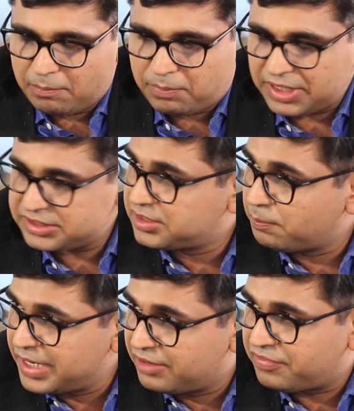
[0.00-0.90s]
Plus the
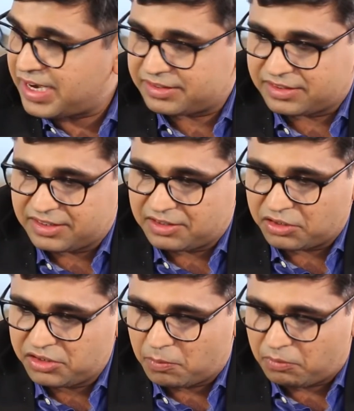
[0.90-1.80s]
big fact
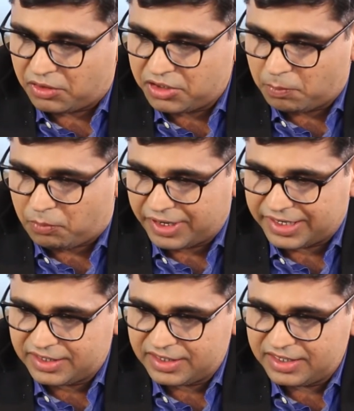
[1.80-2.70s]
on your
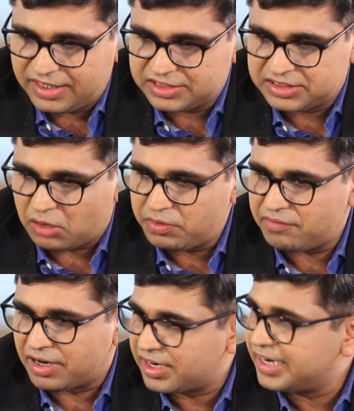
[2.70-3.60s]
point is now we
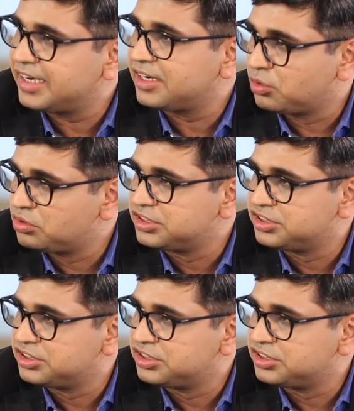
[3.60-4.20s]
have underwriting rule